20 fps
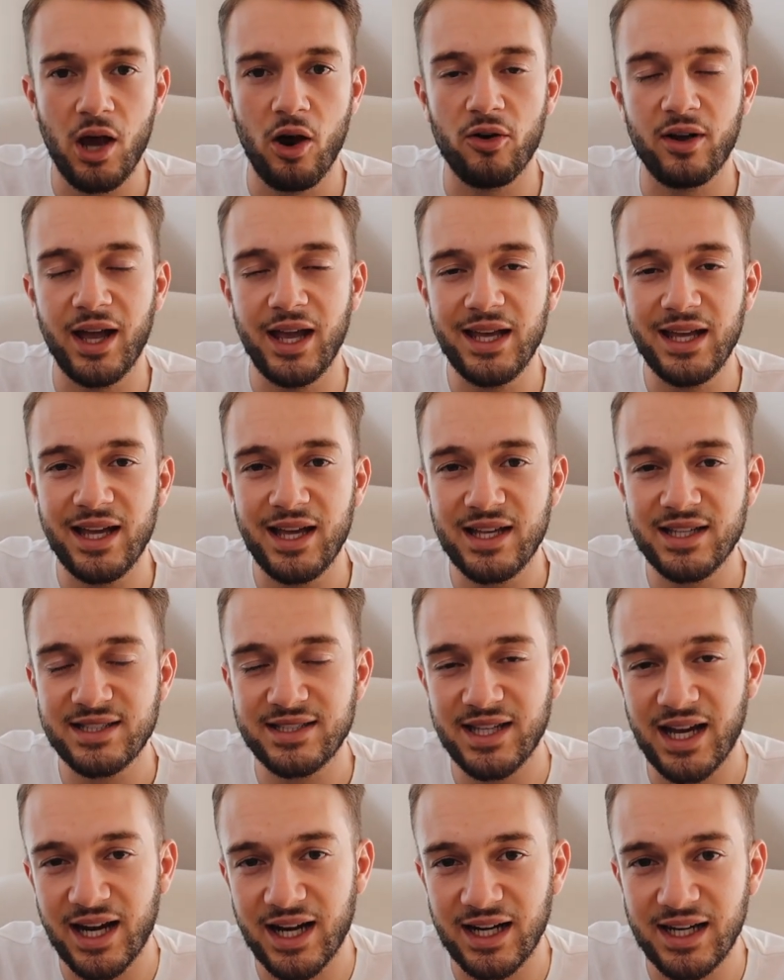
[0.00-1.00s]
Okay.
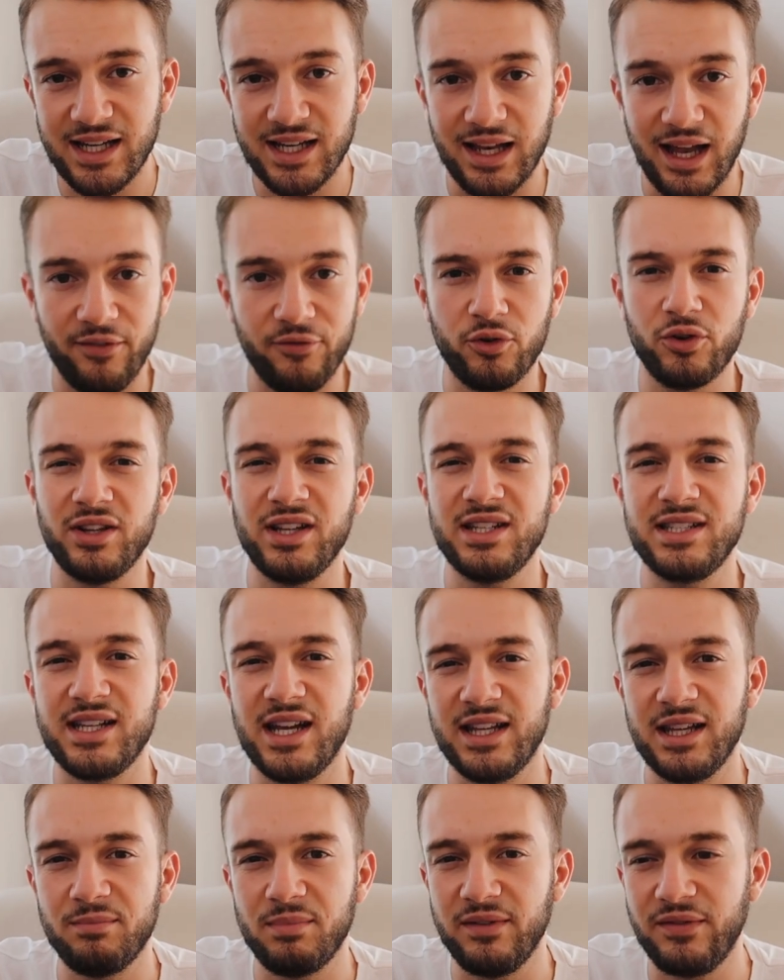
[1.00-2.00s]
Secondly, I've already
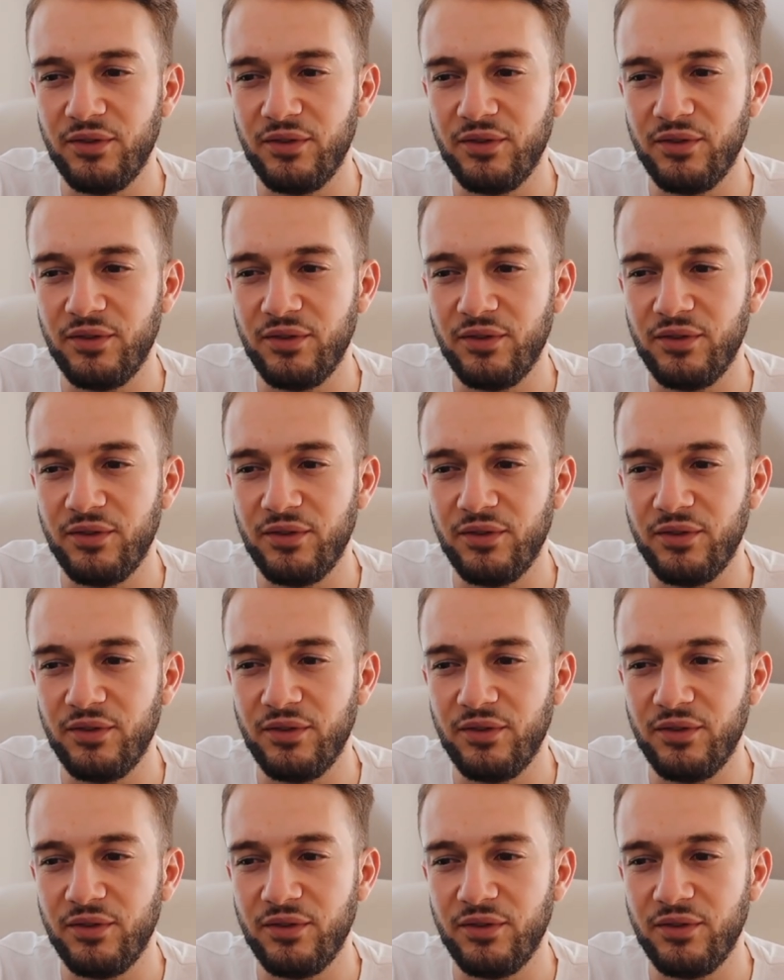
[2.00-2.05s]
said it